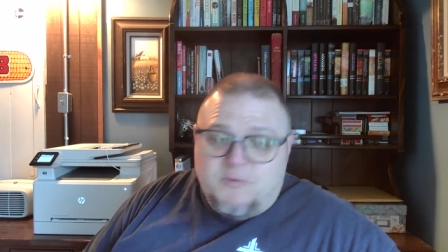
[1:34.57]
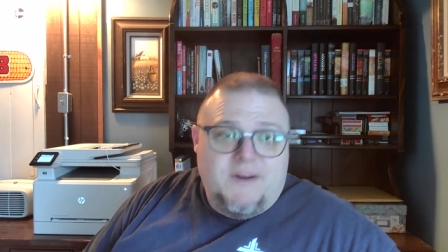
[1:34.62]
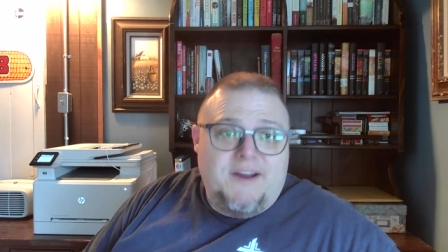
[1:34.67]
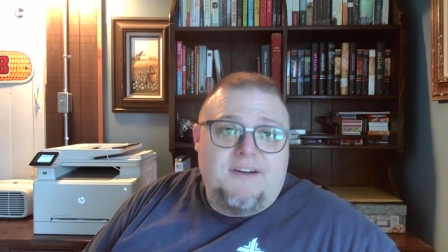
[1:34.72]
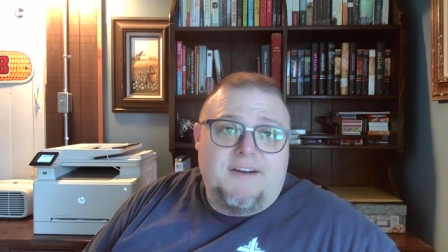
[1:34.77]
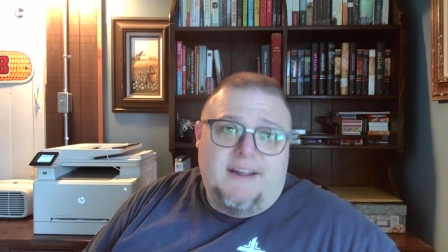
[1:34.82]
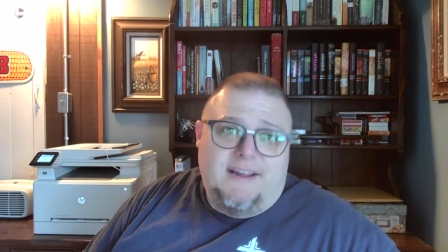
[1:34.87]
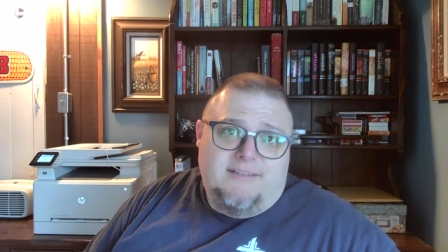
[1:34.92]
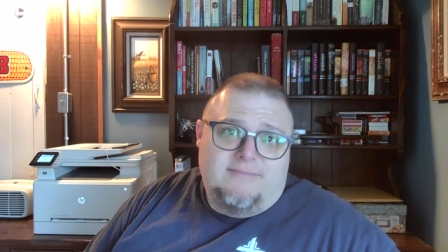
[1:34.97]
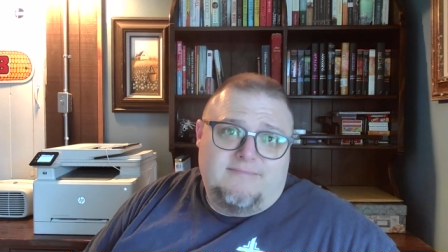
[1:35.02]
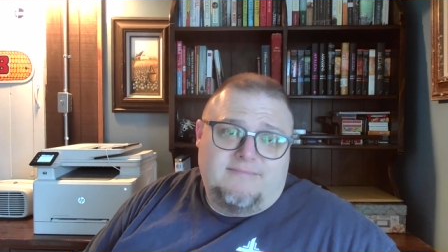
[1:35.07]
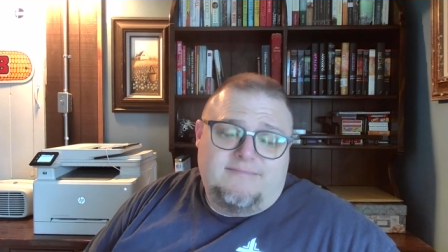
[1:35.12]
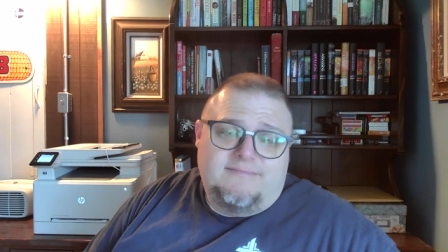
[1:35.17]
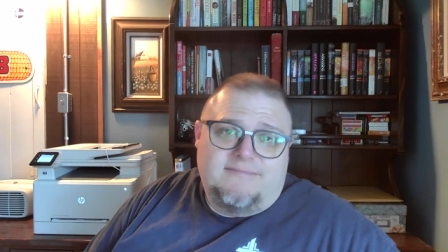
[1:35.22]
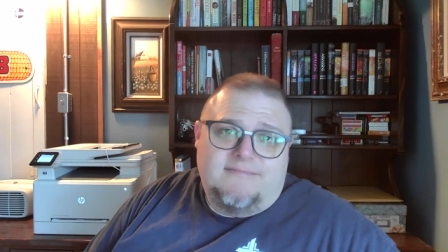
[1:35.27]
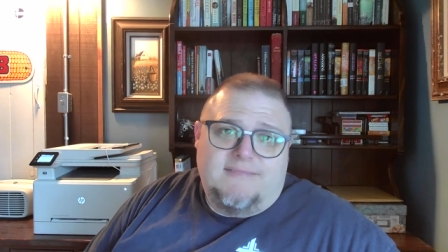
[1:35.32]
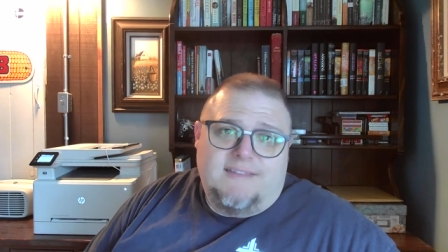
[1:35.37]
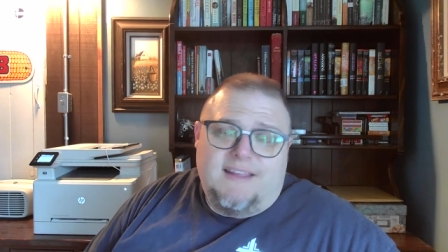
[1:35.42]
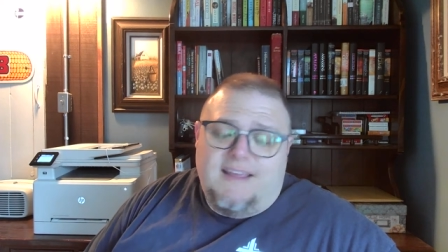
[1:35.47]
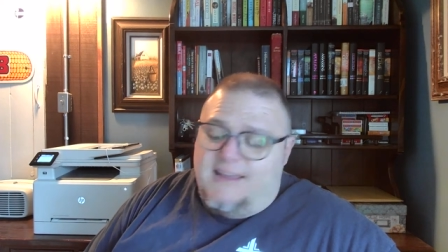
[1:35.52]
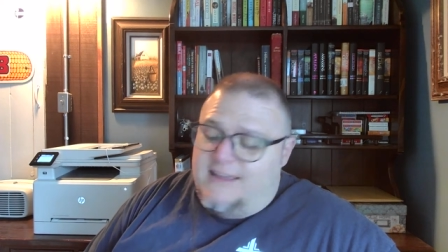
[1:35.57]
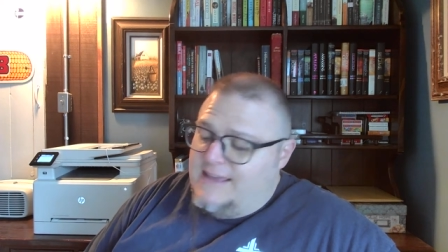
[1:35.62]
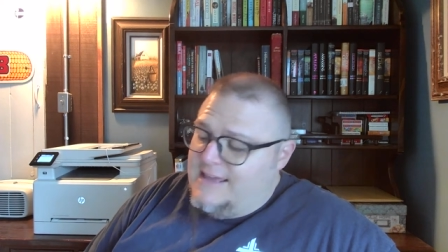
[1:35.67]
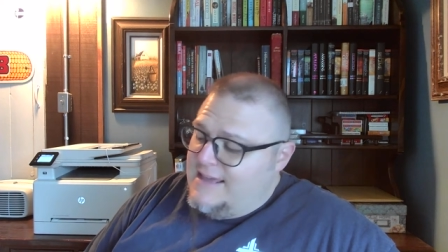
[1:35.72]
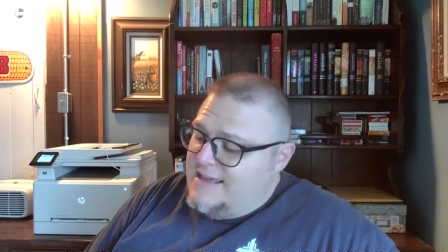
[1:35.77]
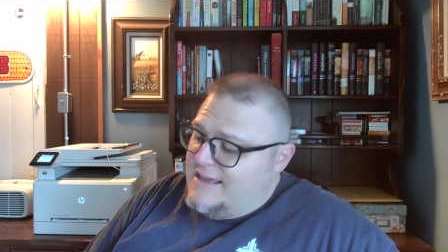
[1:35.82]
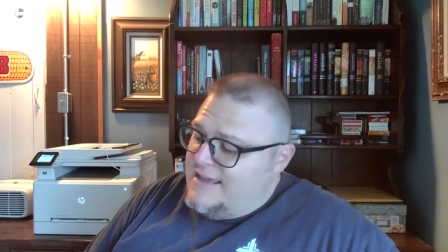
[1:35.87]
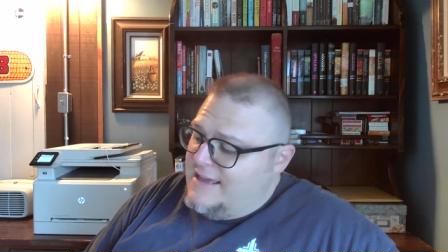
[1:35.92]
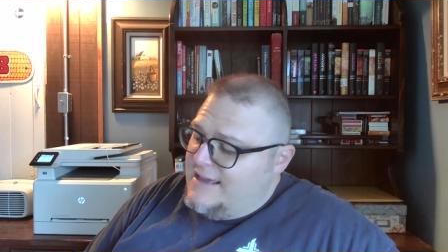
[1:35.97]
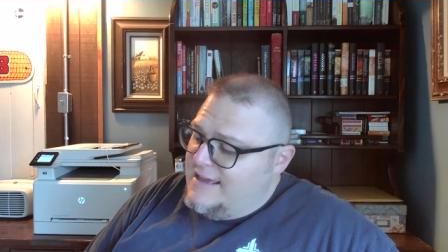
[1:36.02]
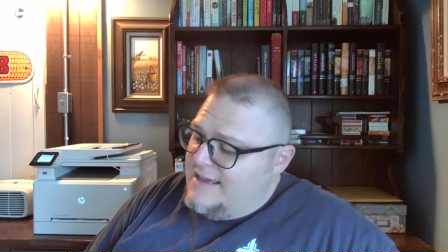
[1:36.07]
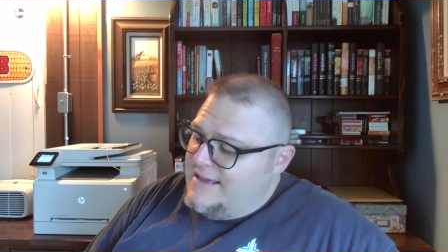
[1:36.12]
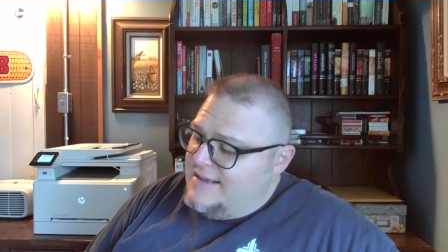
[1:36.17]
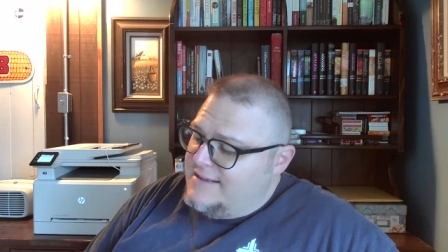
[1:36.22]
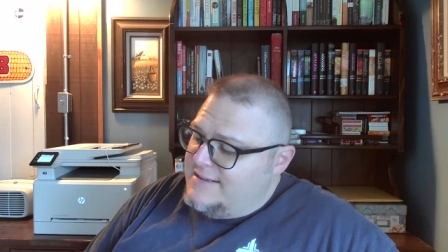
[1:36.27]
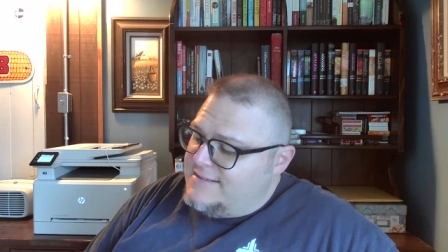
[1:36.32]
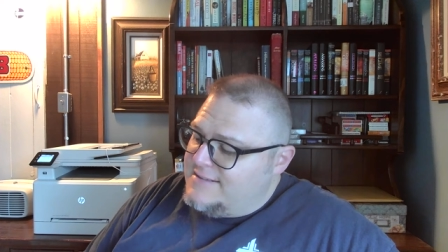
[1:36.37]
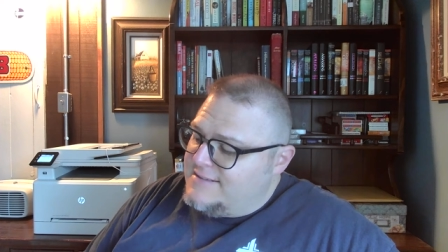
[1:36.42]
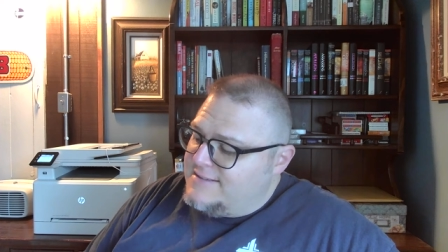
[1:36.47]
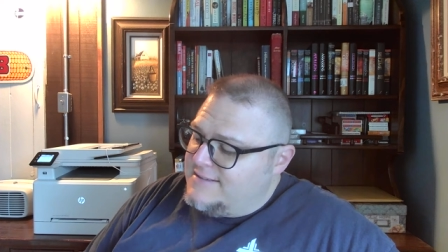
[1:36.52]
weary. He
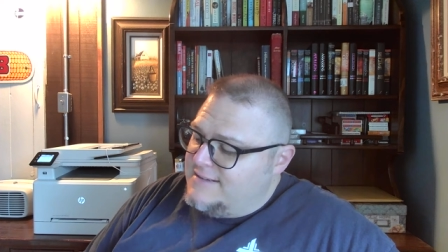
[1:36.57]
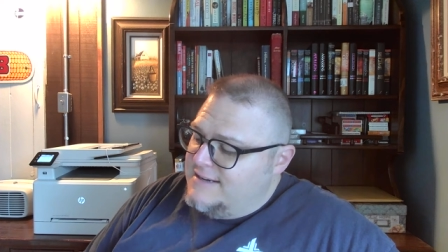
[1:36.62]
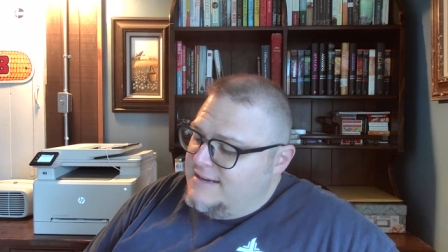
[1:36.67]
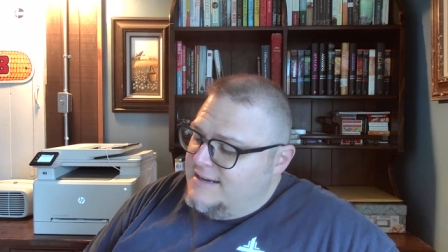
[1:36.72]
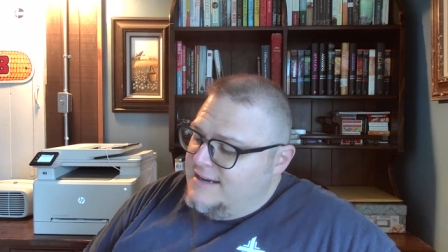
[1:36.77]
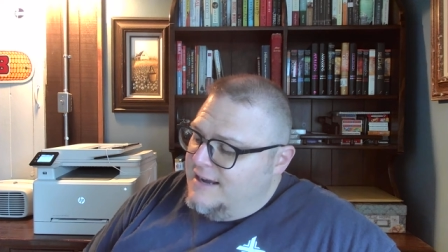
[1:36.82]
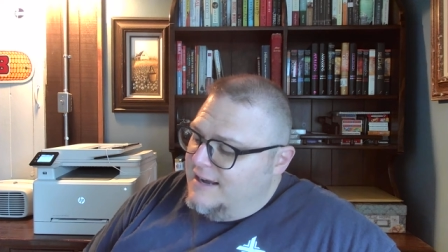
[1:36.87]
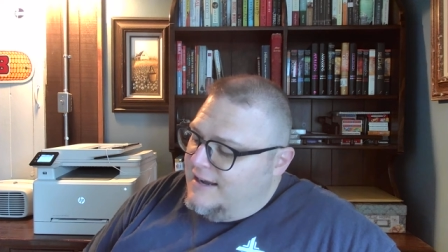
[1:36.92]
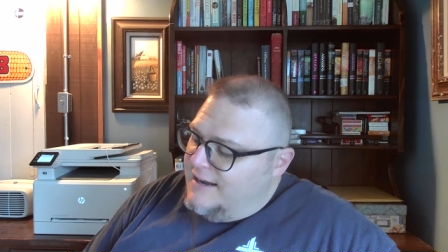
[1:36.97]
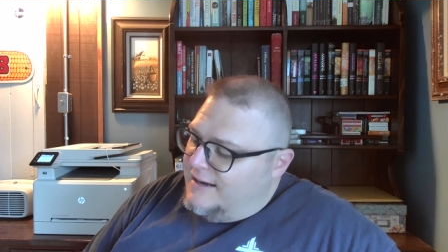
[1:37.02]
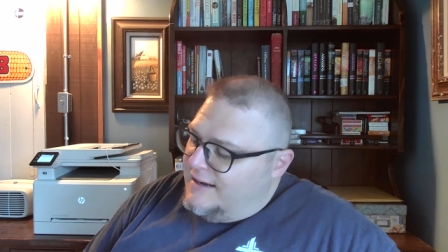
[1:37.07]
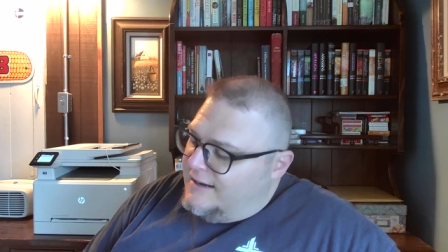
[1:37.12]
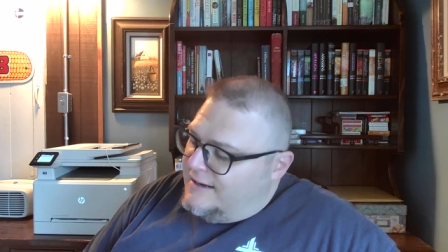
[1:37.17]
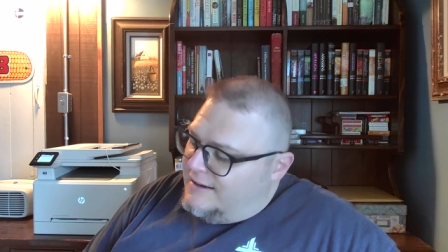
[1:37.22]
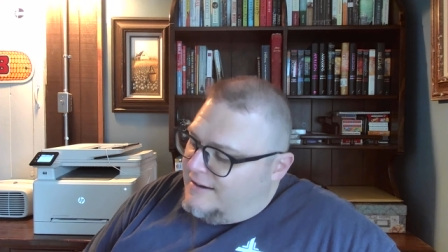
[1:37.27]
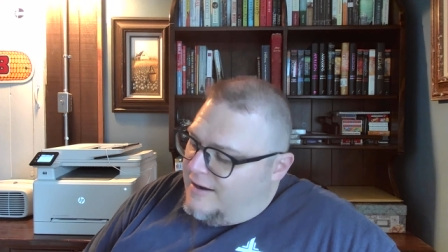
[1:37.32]
is uh,